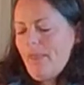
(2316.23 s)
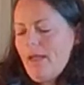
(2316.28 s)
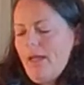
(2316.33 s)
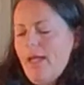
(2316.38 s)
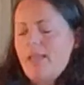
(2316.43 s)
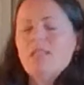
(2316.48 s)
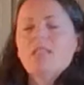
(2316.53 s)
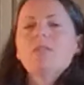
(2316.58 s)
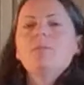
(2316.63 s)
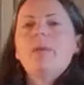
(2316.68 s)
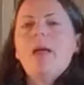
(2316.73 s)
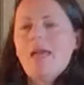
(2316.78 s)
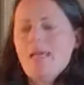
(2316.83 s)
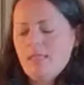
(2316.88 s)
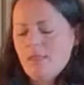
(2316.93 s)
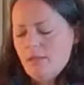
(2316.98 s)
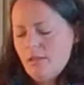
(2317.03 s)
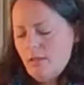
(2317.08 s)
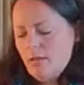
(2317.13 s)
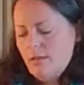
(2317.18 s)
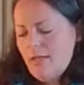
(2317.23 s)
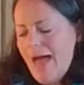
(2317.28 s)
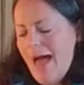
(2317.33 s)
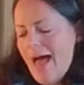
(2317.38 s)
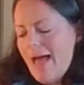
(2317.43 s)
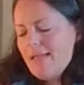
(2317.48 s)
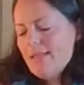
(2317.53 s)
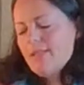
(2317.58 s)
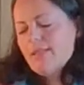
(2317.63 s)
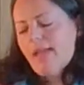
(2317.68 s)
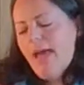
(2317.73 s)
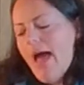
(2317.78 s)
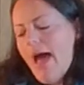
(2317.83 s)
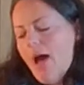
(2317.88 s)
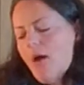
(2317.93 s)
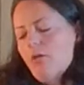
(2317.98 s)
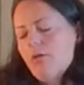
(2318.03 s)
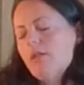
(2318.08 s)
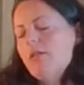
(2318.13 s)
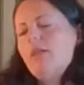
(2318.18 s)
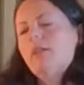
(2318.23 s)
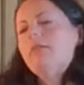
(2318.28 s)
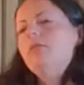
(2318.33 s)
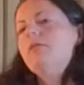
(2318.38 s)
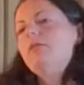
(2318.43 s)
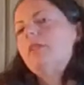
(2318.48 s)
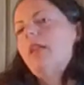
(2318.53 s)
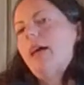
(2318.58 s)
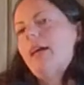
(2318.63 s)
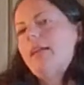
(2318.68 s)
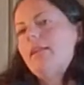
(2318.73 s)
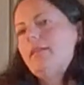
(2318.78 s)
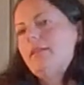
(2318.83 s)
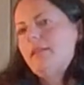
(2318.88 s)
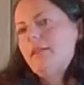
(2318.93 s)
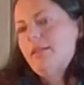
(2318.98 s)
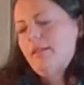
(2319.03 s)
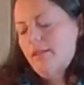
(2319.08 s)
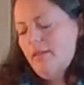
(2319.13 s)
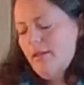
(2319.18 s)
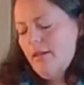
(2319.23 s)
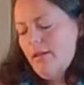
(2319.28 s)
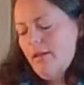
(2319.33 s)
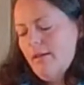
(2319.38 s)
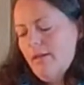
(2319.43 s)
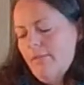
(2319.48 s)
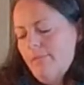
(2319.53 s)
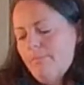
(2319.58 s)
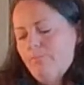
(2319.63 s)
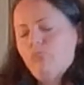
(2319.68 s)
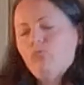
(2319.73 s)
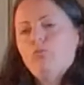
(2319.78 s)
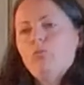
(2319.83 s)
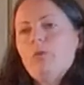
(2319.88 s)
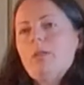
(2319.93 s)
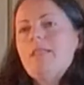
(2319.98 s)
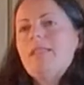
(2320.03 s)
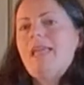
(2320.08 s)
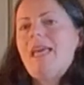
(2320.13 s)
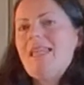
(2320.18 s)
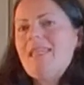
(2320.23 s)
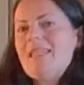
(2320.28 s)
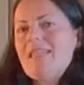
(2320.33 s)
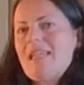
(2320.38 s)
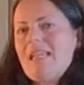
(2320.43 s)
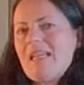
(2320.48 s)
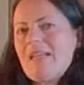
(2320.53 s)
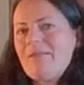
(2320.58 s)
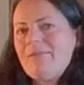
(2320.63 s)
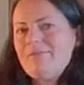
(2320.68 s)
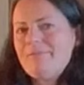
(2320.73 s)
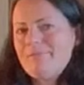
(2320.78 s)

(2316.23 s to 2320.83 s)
and spend the last hour of light pretending.